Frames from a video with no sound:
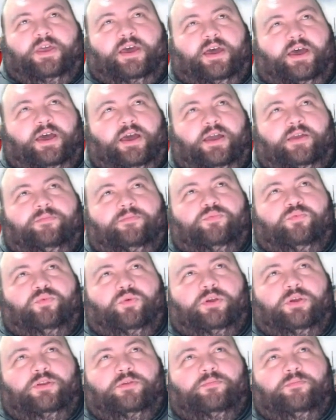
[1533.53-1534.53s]
I
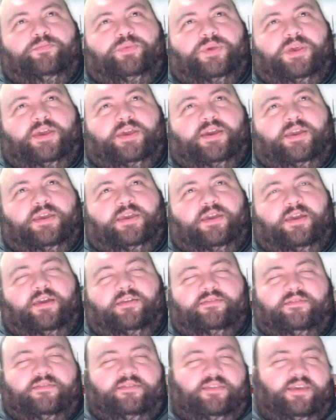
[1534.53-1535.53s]
wouldn't be
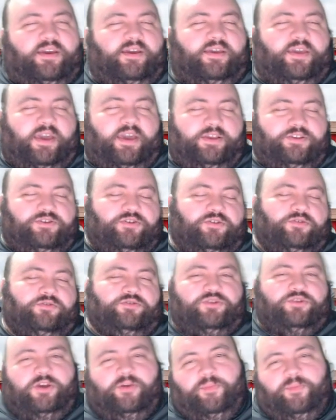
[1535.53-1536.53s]
against the occasional
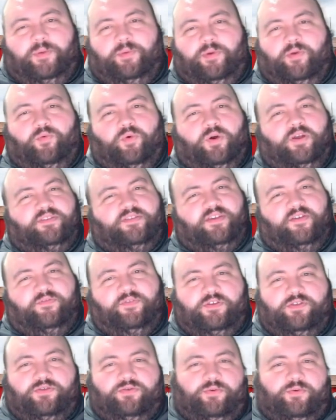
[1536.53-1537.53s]
trip. Maybe once every
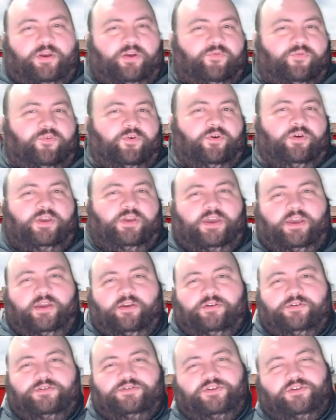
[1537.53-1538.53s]
3 or 4
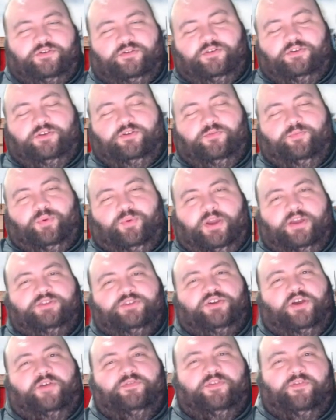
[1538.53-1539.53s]
years, you branch
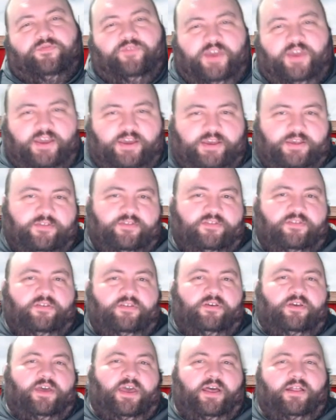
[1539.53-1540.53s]
off to Vegas,
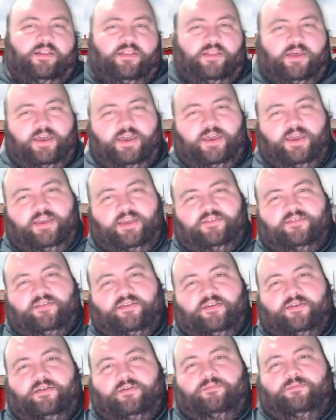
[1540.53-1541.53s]
to LA,
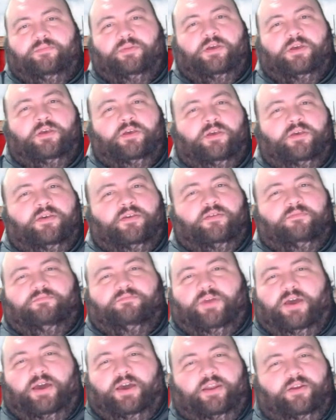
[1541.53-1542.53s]

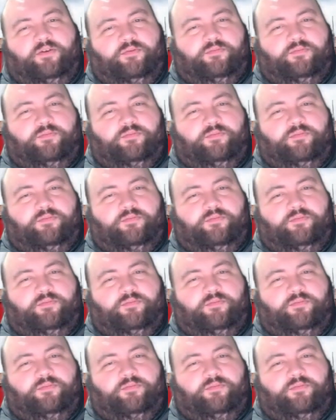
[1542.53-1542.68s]
I